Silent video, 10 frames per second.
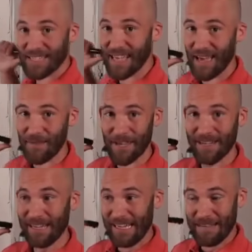I say, I
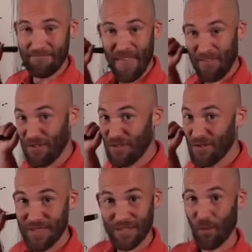mean, if you
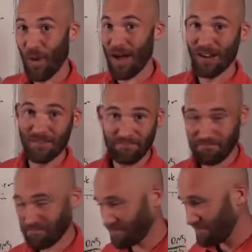do this well,
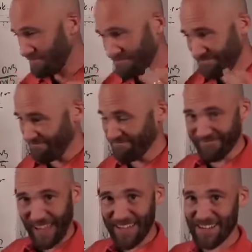
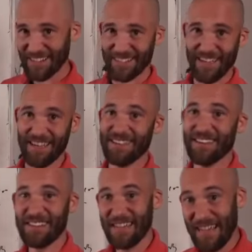it
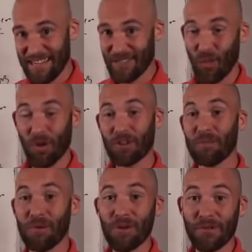just works
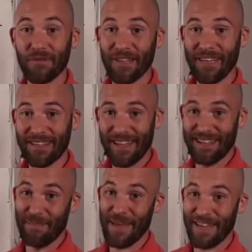beautifully,
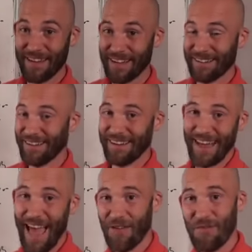and depending
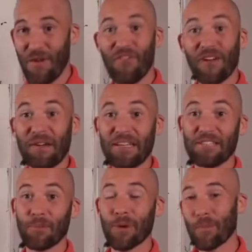on how
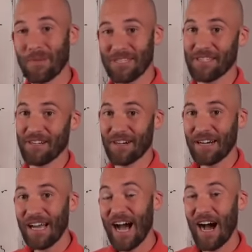nefarious your purposes are,